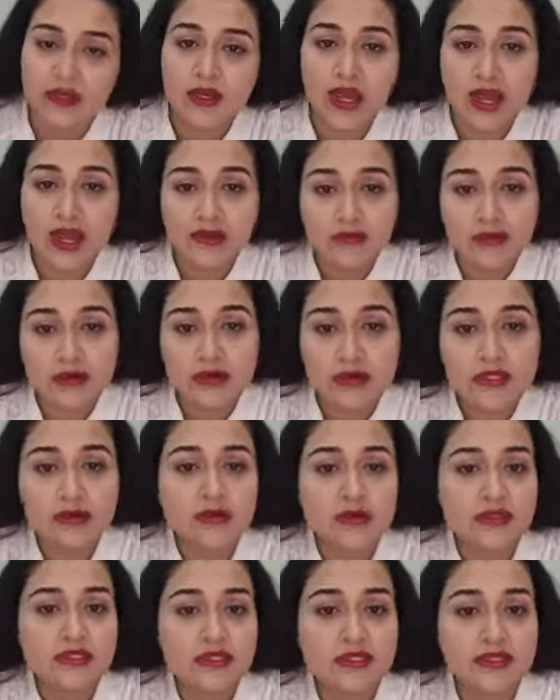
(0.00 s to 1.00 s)
Avoid
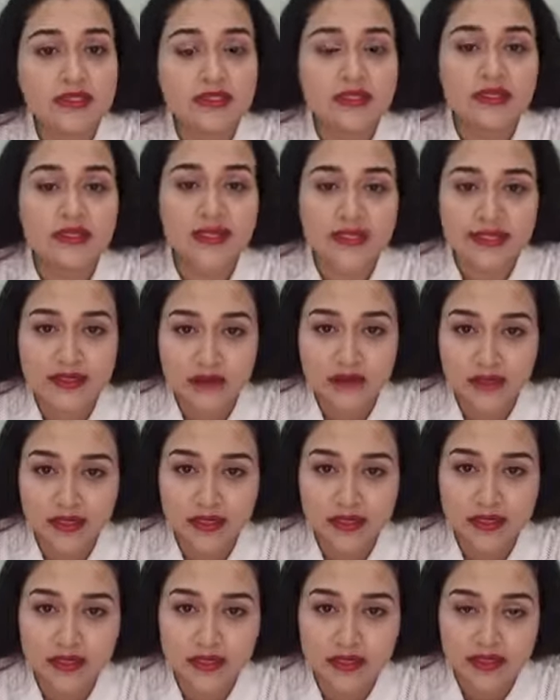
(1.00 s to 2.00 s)
using your
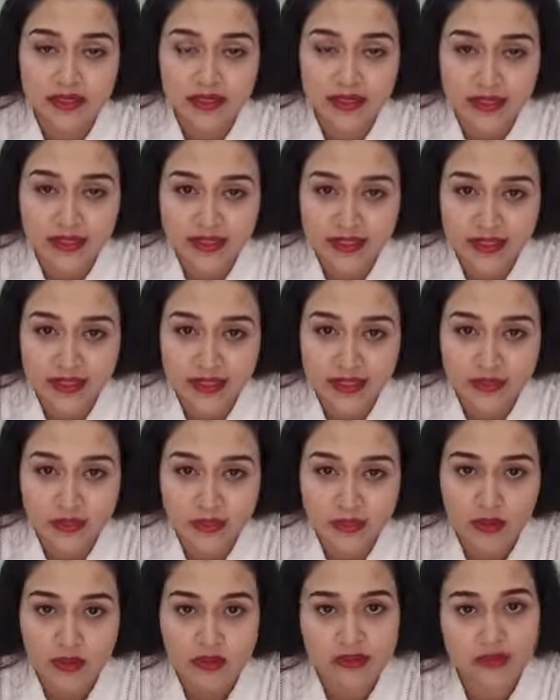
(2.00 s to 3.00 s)
retinoid containing
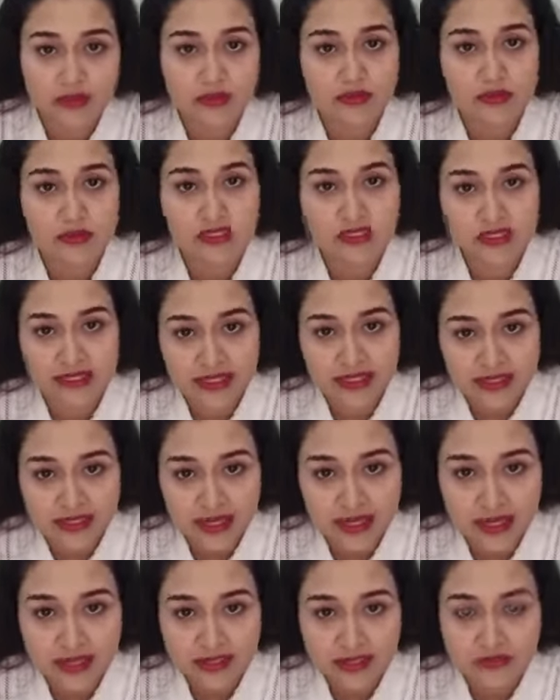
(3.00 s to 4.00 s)
products during day
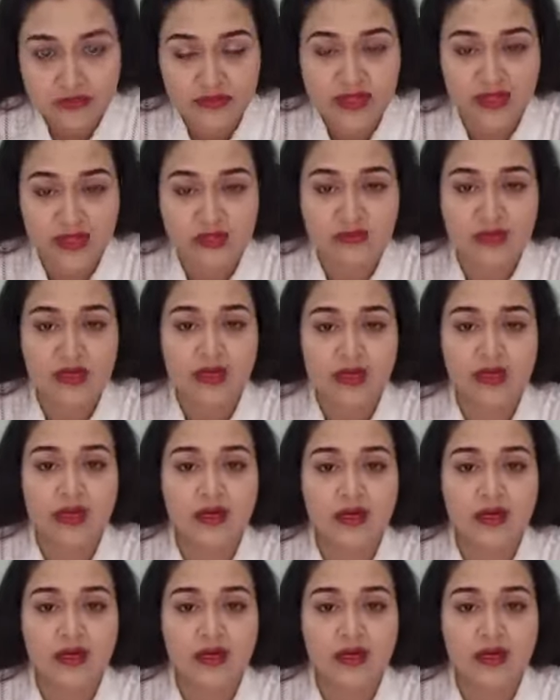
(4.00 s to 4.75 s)
hours when you are